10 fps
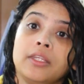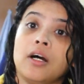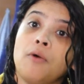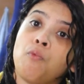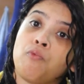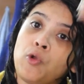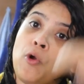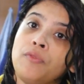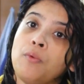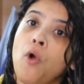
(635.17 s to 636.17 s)
The
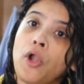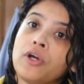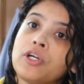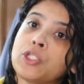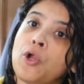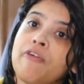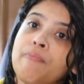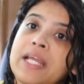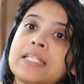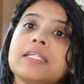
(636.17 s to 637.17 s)
flow of the water sort
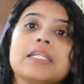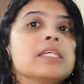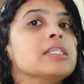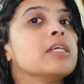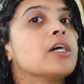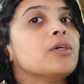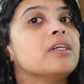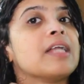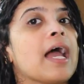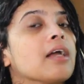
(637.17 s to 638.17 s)
of makes it easier to
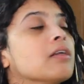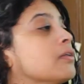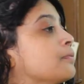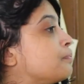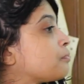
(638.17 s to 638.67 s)
detangle.